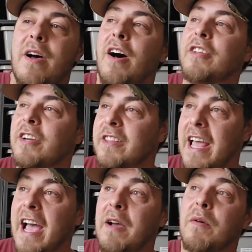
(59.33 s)
Other than
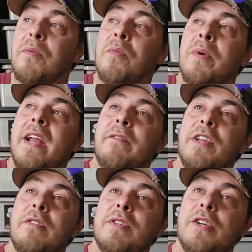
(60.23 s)
that, whenever
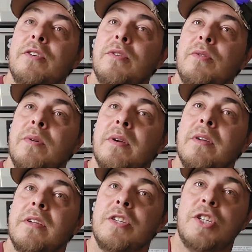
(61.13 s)
you do
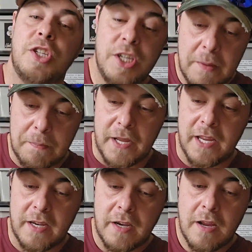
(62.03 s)

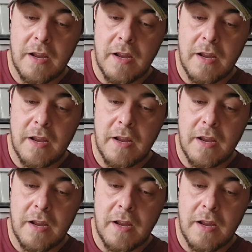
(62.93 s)
shipping,